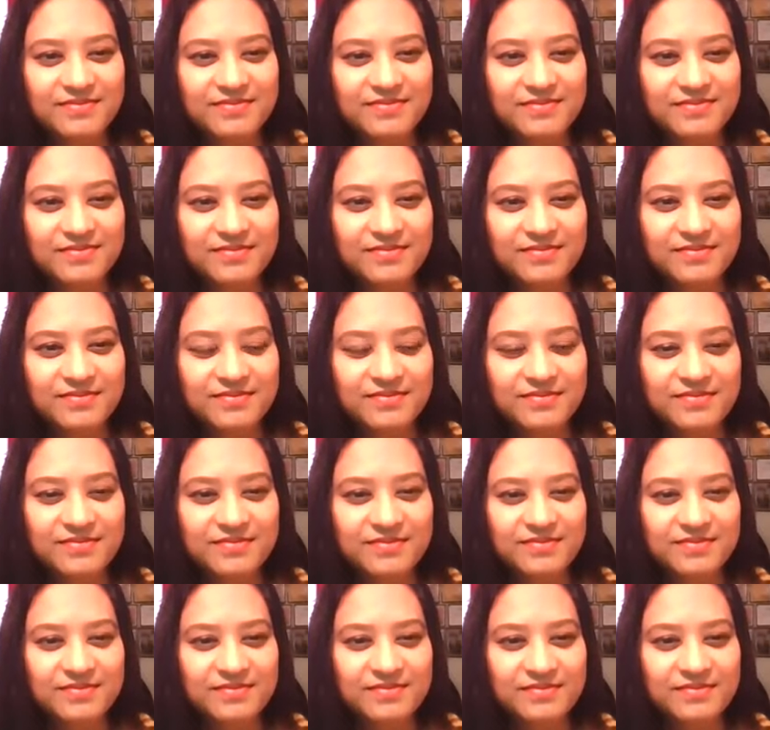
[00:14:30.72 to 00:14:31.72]

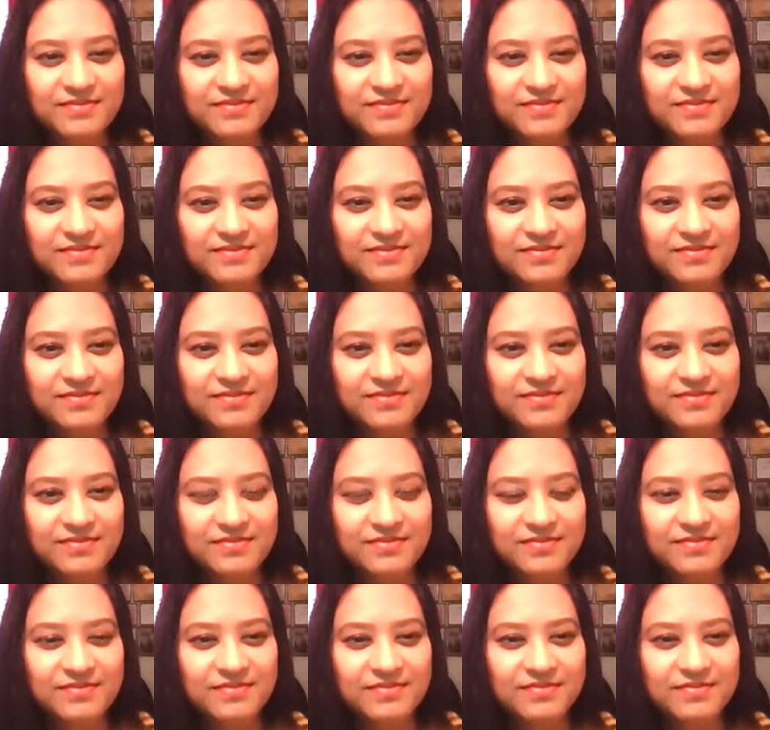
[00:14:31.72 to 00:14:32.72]

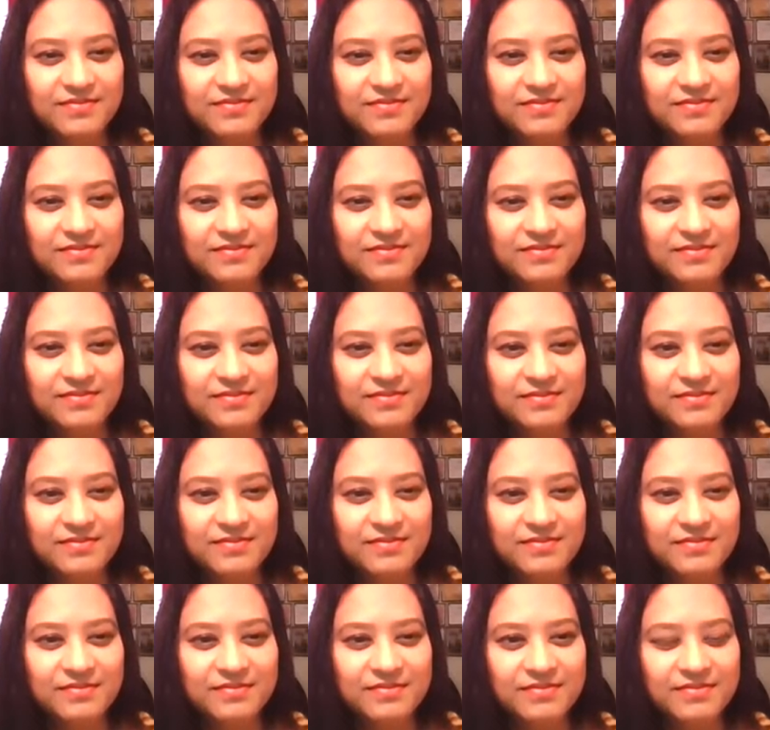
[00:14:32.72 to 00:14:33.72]

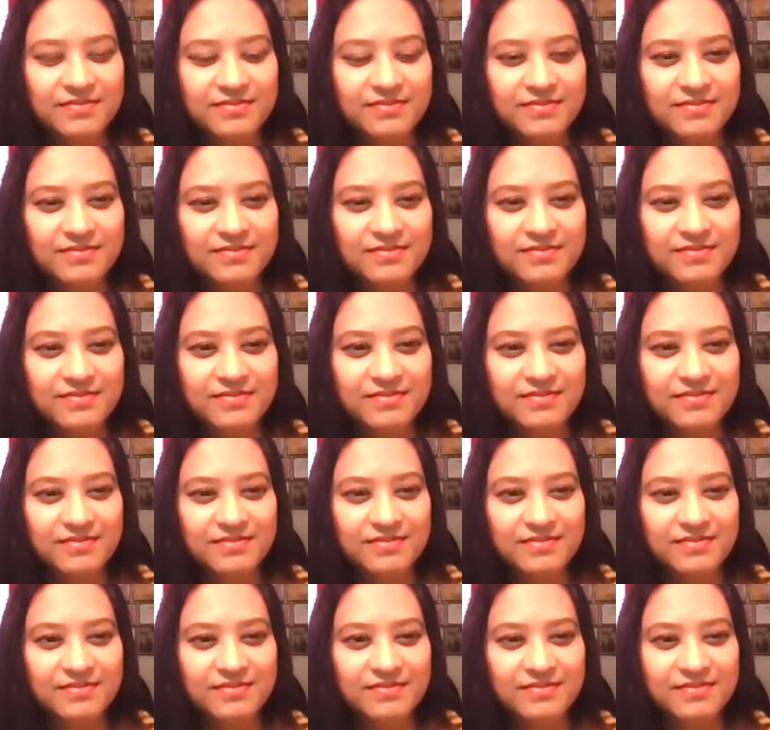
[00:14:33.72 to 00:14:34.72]

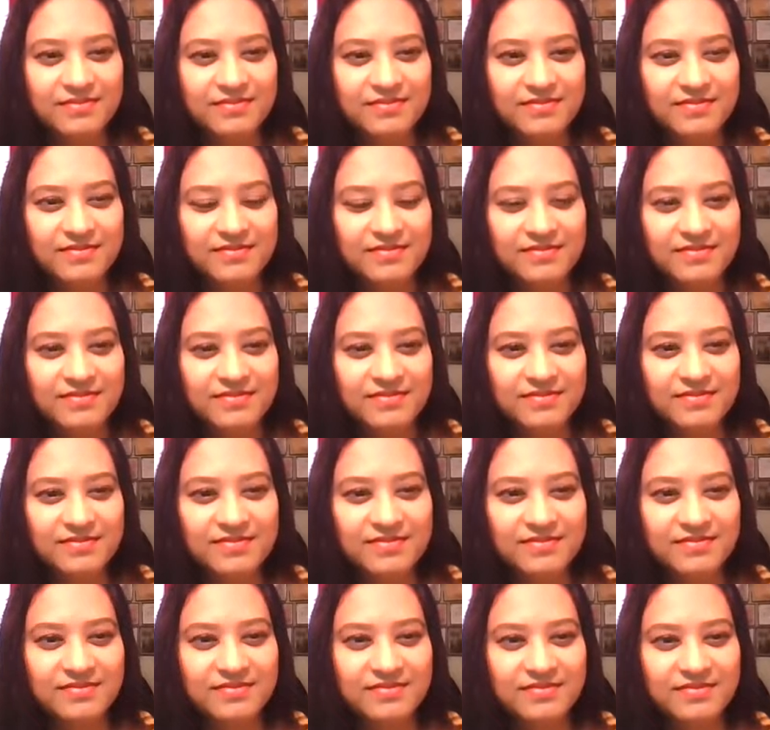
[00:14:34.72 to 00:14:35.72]

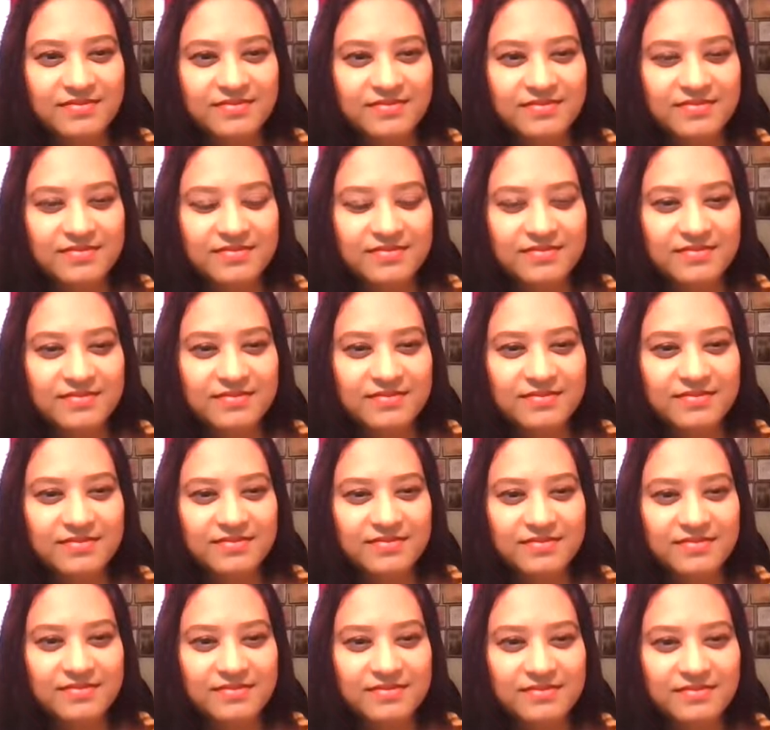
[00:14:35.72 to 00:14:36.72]

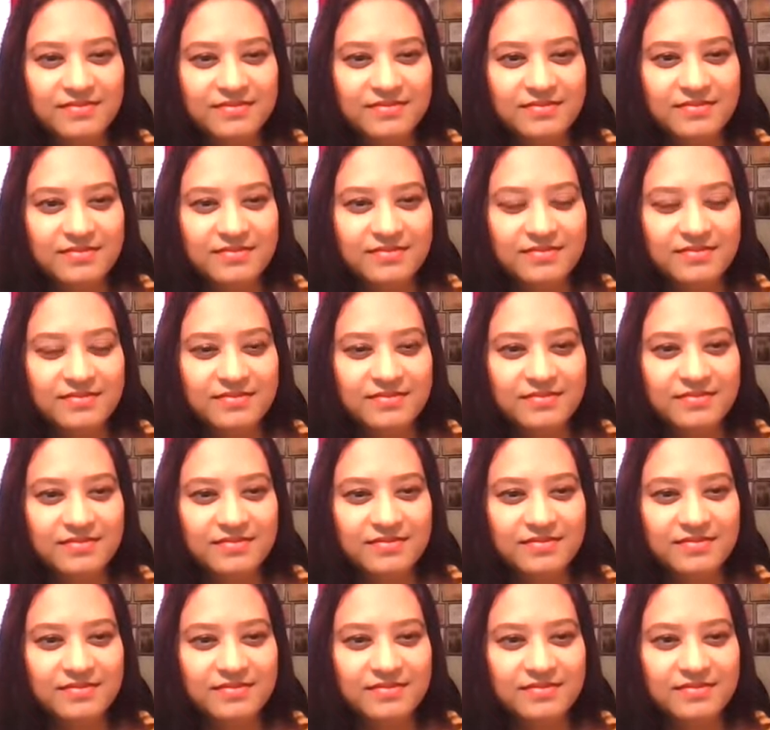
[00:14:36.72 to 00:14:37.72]

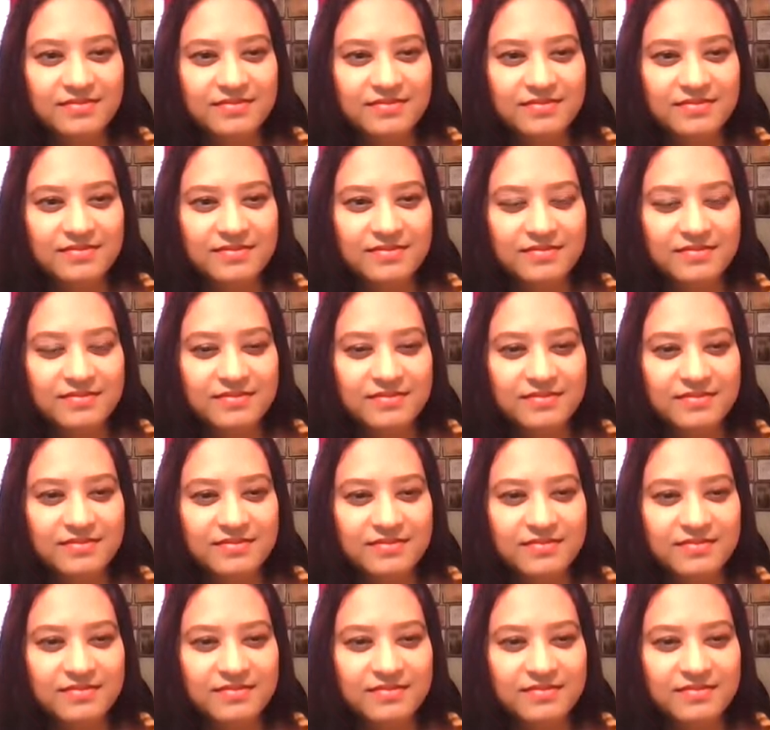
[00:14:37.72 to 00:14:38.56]
No words are spoken by the person on screen.